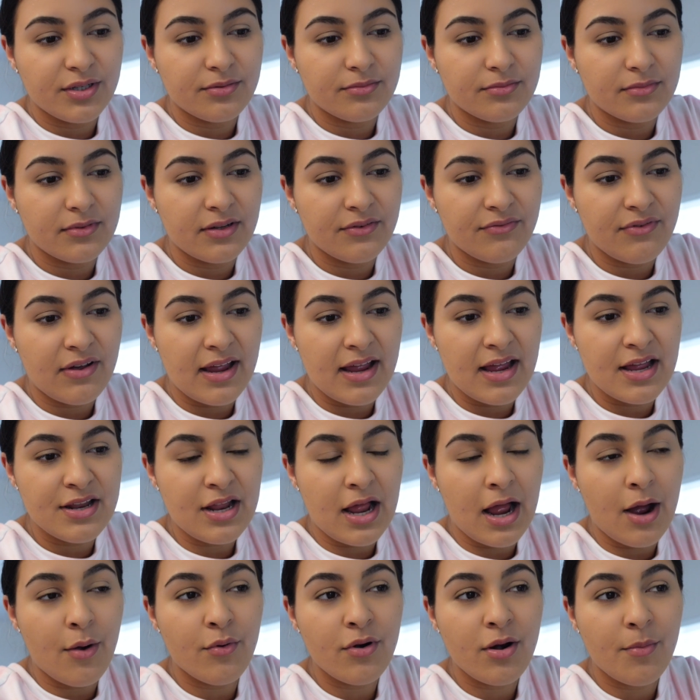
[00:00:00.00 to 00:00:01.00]
If I
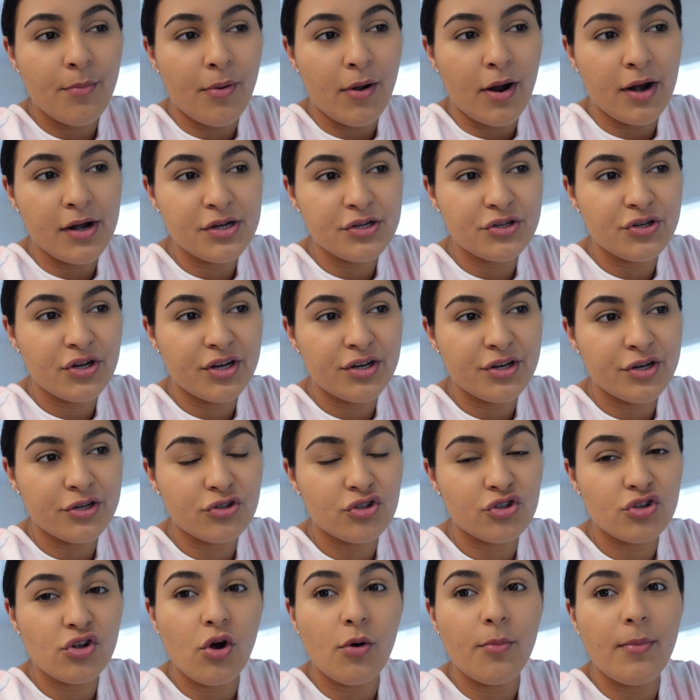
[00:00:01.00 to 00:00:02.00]
I want to potty train her
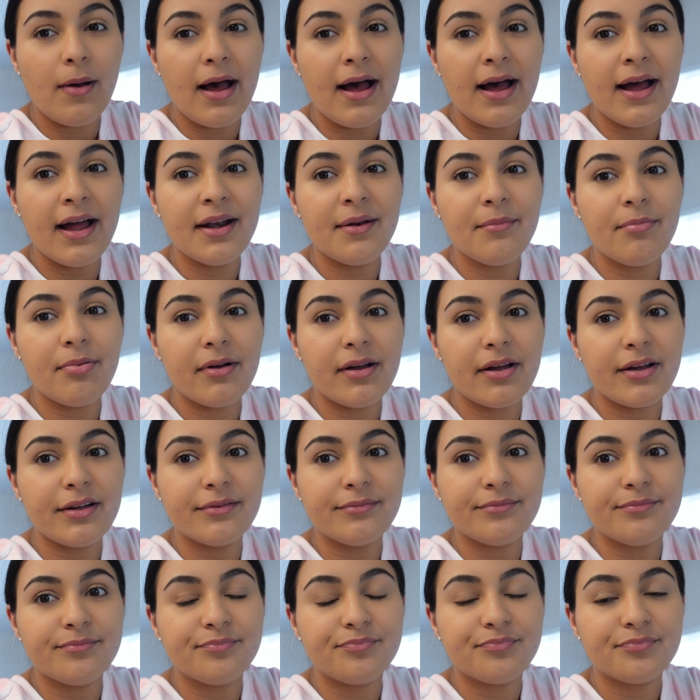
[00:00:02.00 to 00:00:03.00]
so bad, but